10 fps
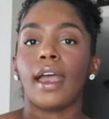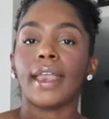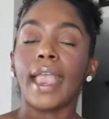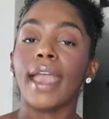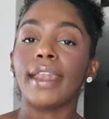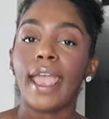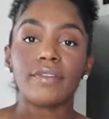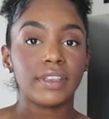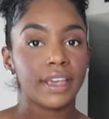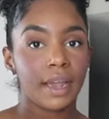Again,
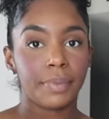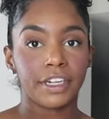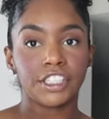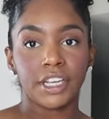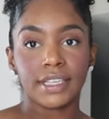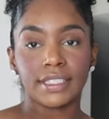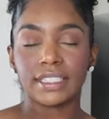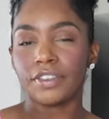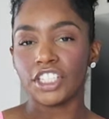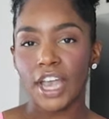everything I purchased,
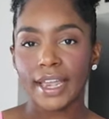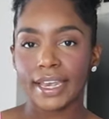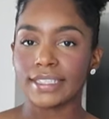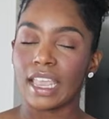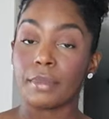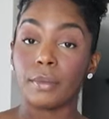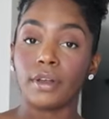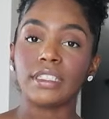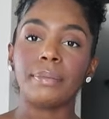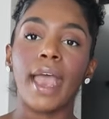except for the jacket, came in a
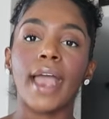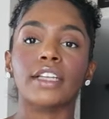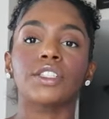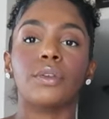multi-pack.